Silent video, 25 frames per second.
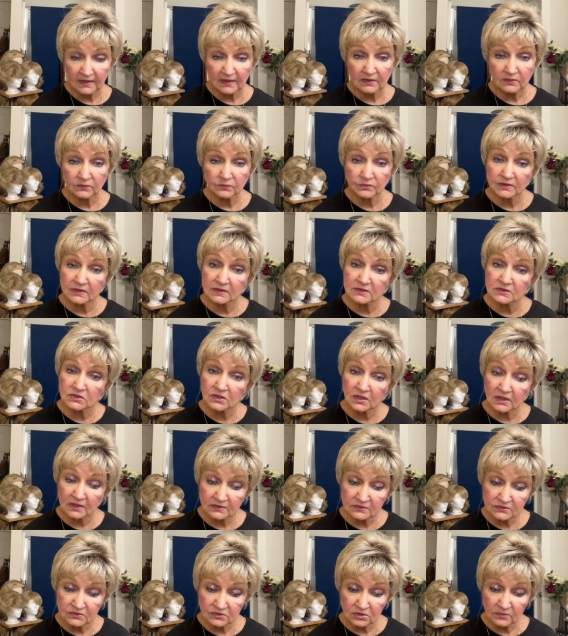I want to
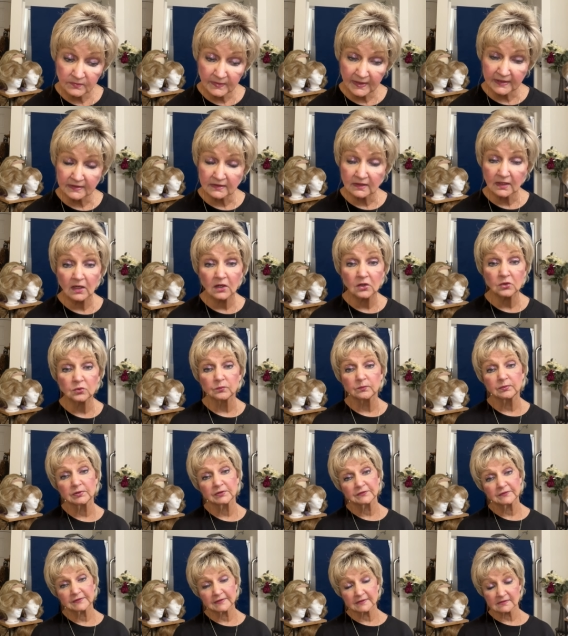talk to you about hope
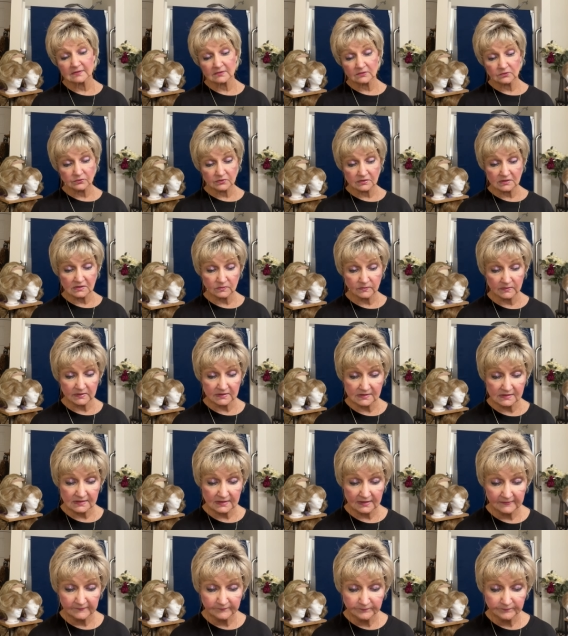this Christmas.